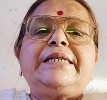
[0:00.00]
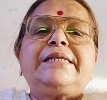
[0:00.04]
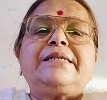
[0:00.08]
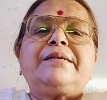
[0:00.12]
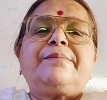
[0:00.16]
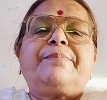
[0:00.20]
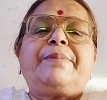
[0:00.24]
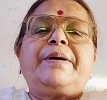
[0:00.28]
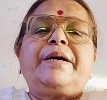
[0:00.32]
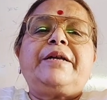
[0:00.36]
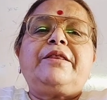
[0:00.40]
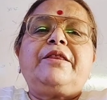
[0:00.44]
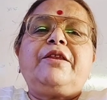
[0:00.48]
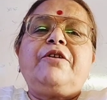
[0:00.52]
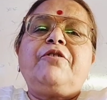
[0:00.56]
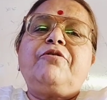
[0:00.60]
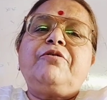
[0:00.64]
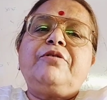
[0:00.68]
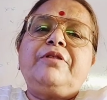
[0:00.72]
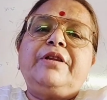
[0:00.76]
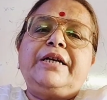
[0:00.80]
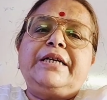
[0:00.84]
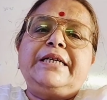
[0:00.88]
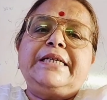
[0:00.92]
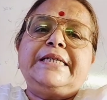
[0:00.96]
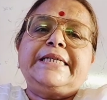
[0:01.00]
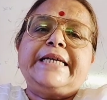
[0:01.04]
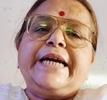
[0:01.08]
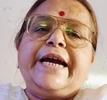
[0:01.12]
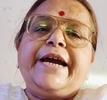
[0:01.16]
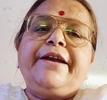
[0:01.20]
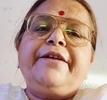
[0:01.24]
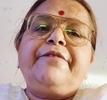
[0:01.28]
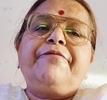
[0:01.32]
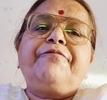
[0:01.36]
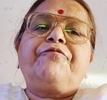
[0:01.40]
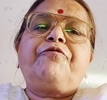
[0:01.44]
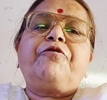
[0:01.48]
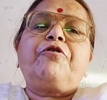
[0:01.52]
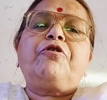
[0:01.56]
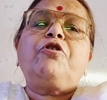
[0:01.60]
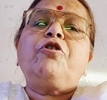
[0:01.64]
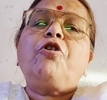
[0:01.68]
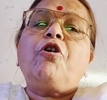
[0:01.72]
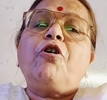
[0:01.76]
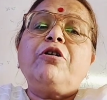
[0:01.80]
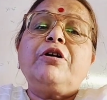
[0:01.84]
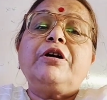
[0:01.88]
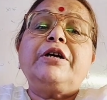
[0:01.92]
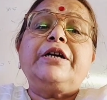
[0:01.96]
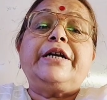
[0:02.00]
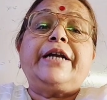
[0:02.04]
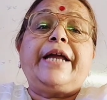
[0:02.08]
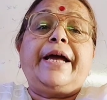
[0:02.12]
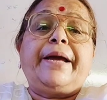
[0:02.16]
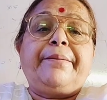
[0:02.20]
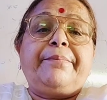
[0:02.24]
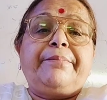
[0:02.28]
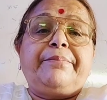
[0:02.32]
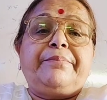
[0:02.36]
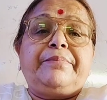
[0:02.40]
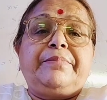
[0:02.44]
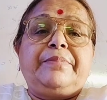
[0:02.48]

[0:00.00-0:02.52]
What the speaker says: chapati on that side for longer time.